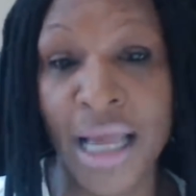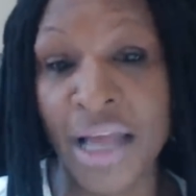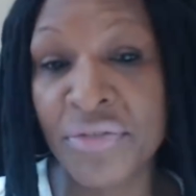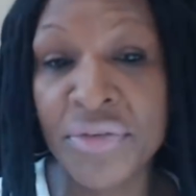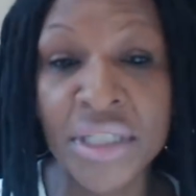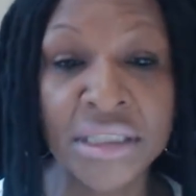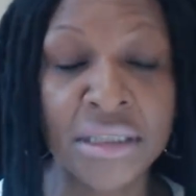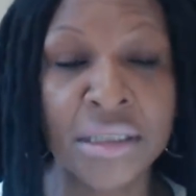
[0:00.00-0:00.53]

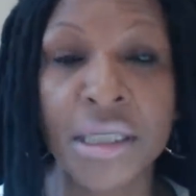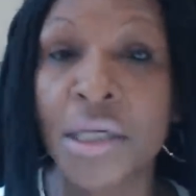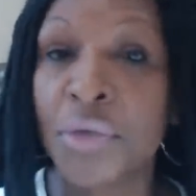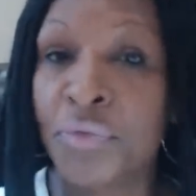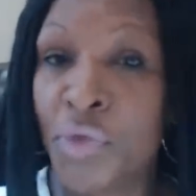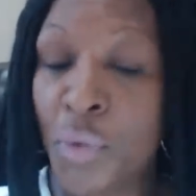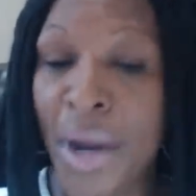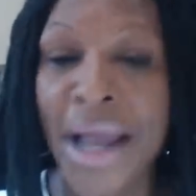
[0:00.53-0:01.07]
Obviously,
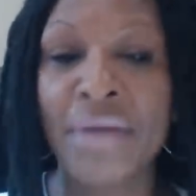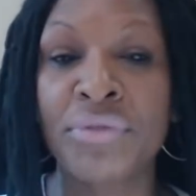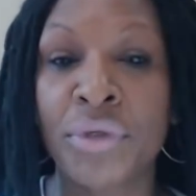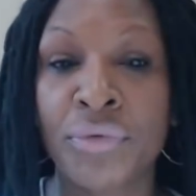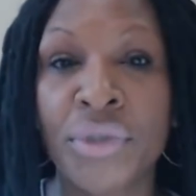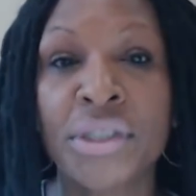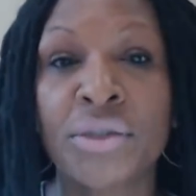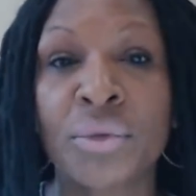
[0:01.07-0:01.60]
if you have the
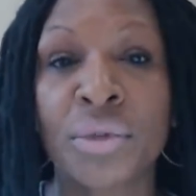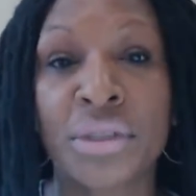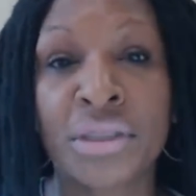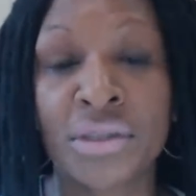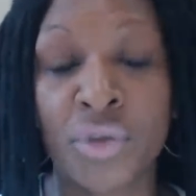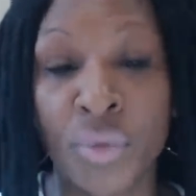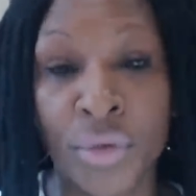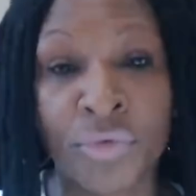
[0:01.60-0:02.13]

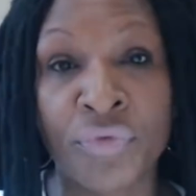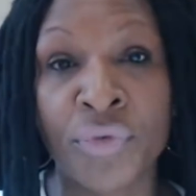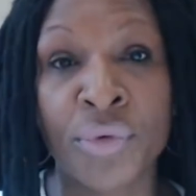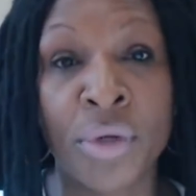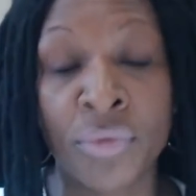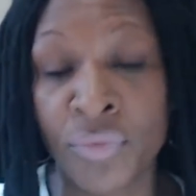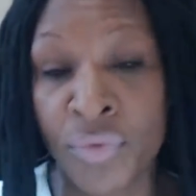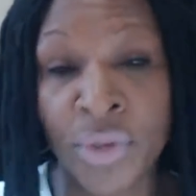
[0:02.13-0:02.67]
resources
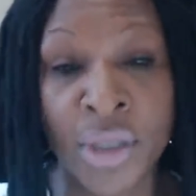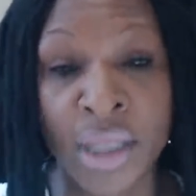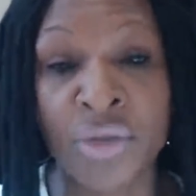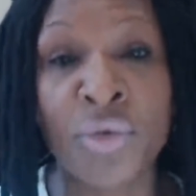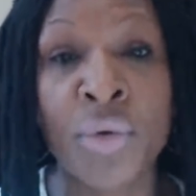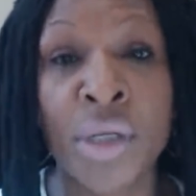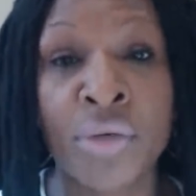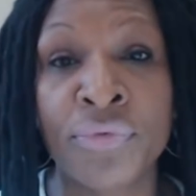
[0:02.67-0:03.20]
that
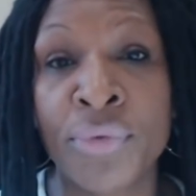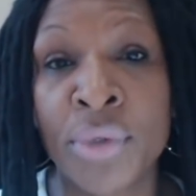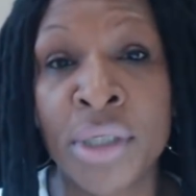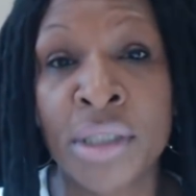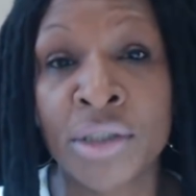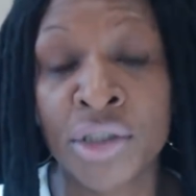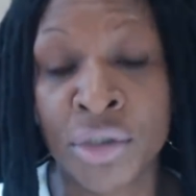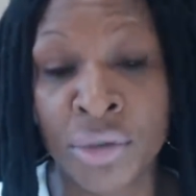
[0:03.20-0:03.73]
you can afford
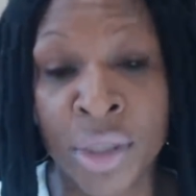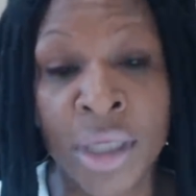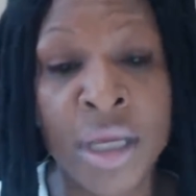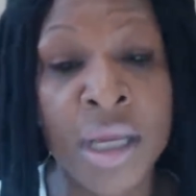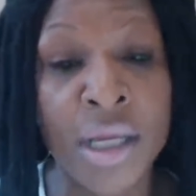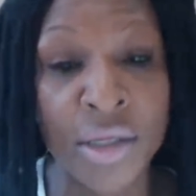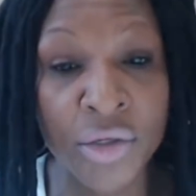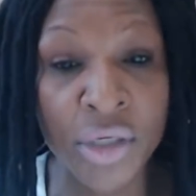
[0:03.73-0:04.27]
an attorney,
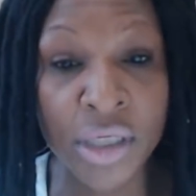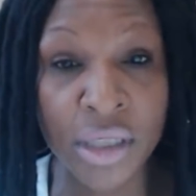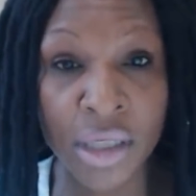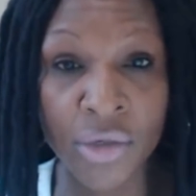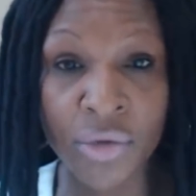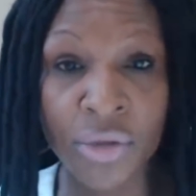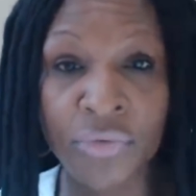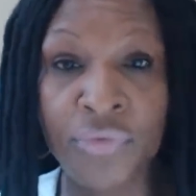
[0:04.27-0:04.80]
you need to
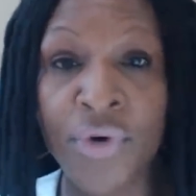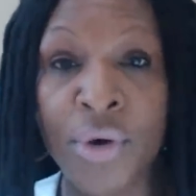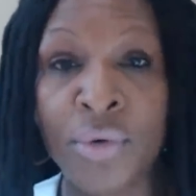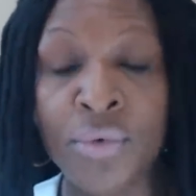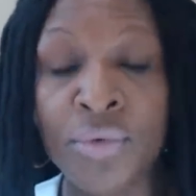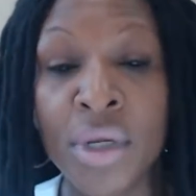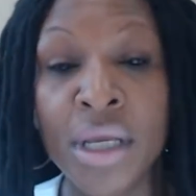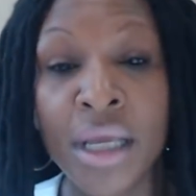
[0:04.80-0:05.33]
get on the
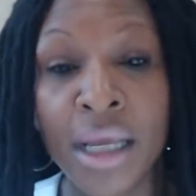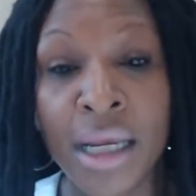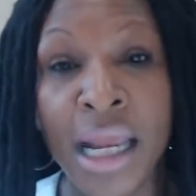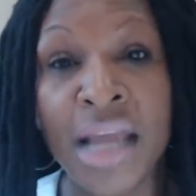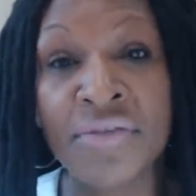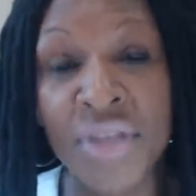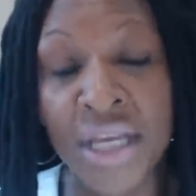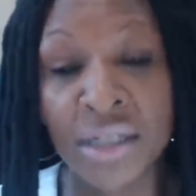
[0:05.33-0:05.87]
phone and
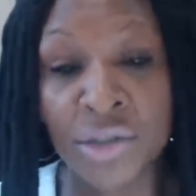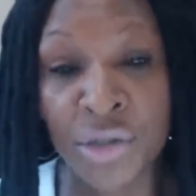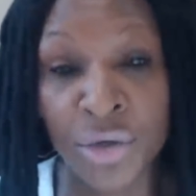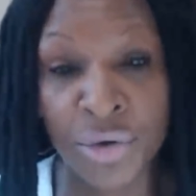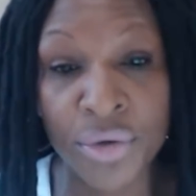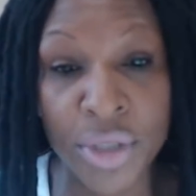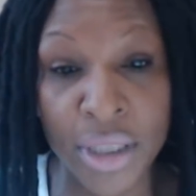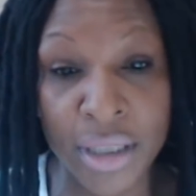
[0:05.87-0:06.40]
have that
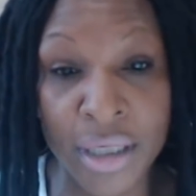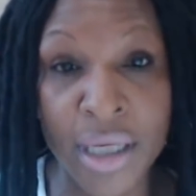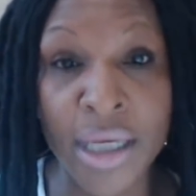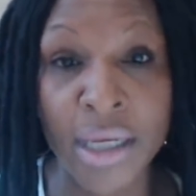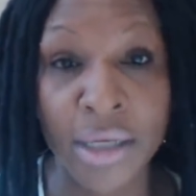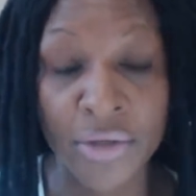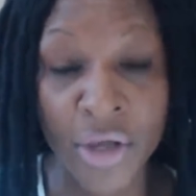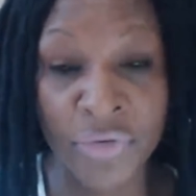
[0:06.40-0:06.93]
attorney
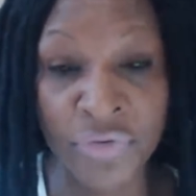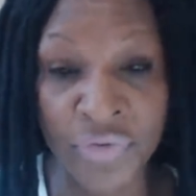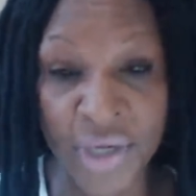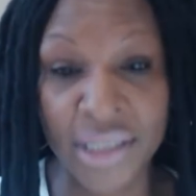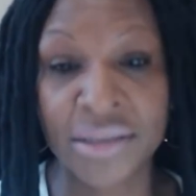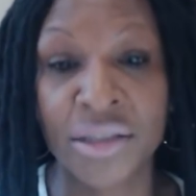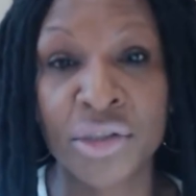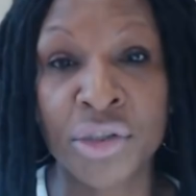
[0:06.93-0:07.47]

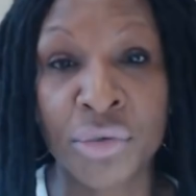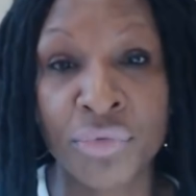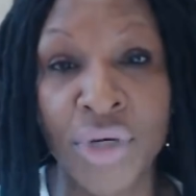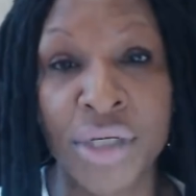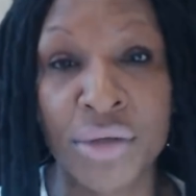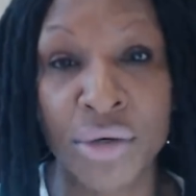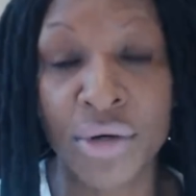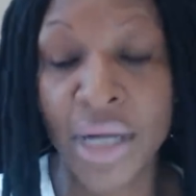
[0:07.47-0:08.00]
affect the
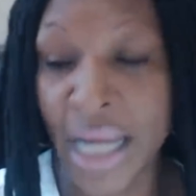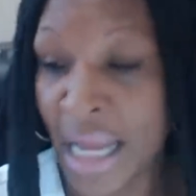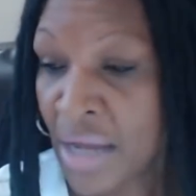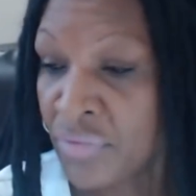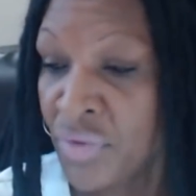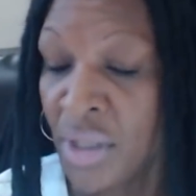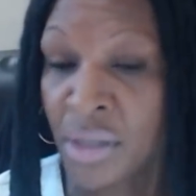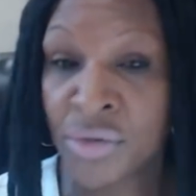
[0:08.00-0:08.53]
surrender.
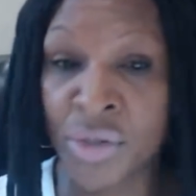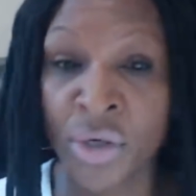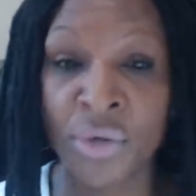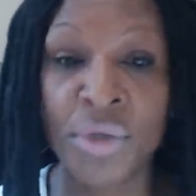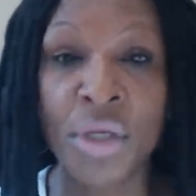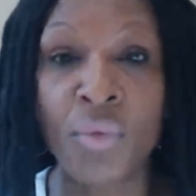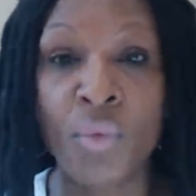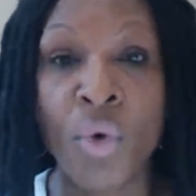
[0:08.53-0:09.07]
Have the
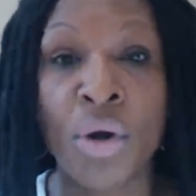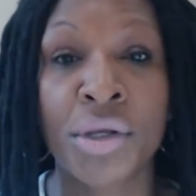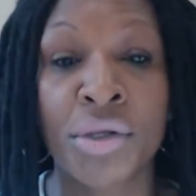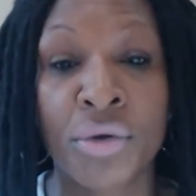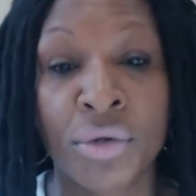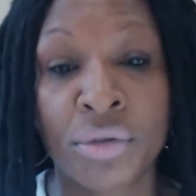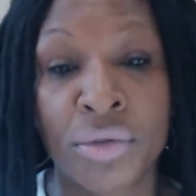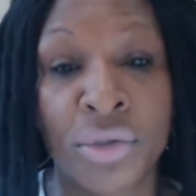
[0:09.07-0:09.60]
attorney walk
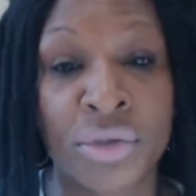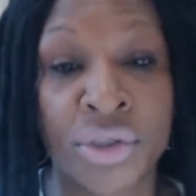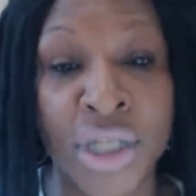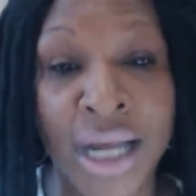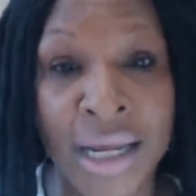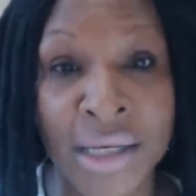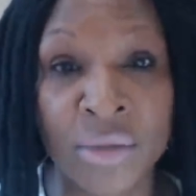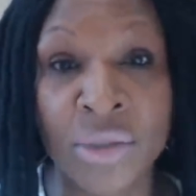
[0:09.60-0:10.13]
your
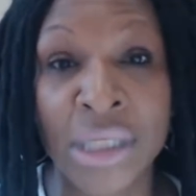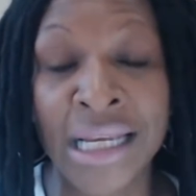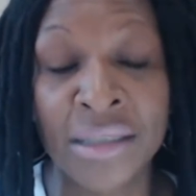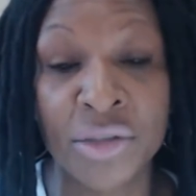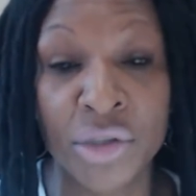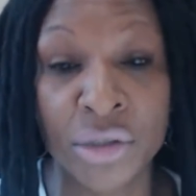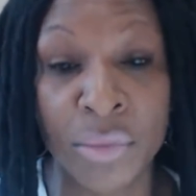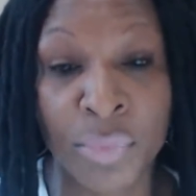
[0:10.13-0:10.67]
child
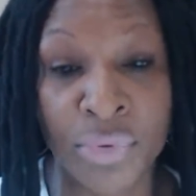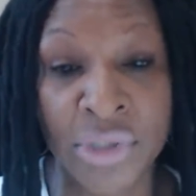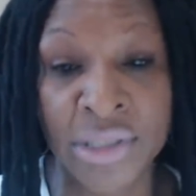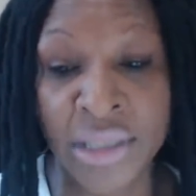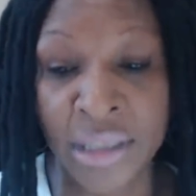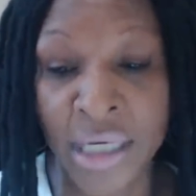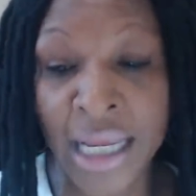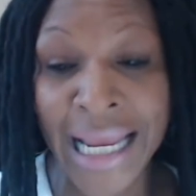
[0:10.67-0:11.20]
into the
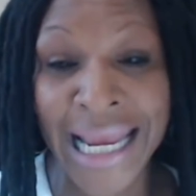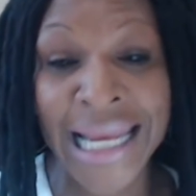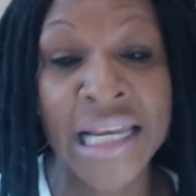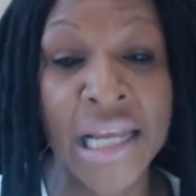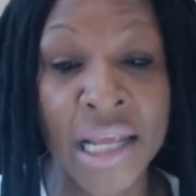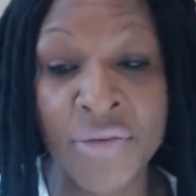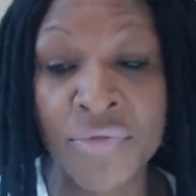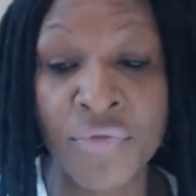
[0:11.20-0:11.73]
precinct
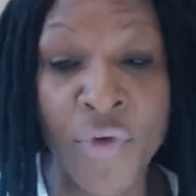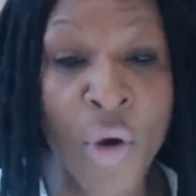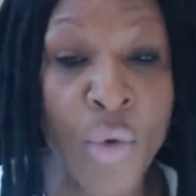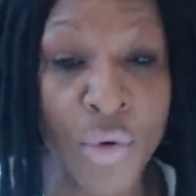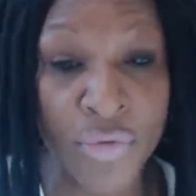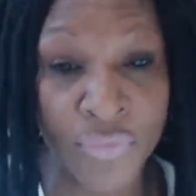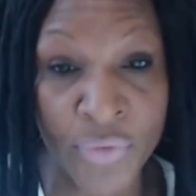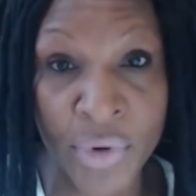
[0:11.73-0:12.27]
and
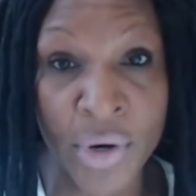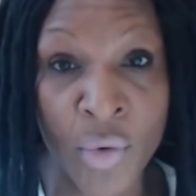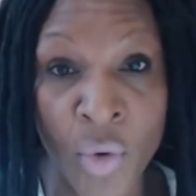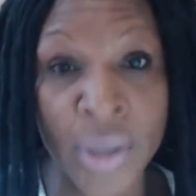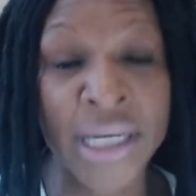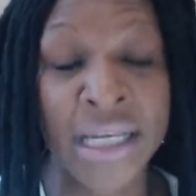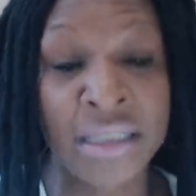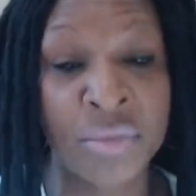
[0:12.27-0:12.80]
invoke
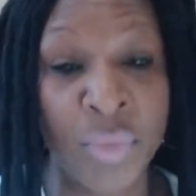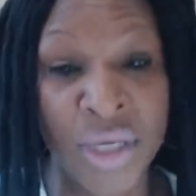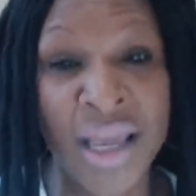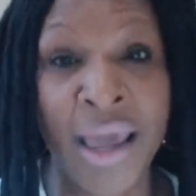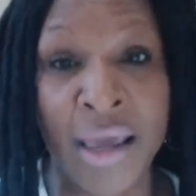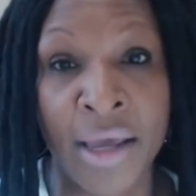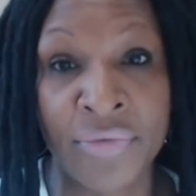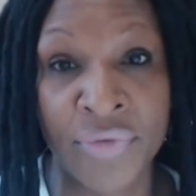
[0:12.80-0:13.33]
on his
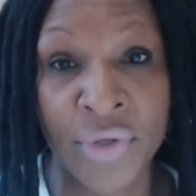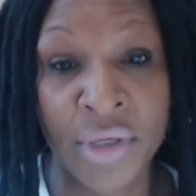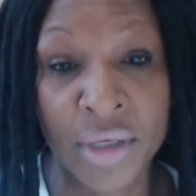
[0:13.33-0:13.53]
behalf.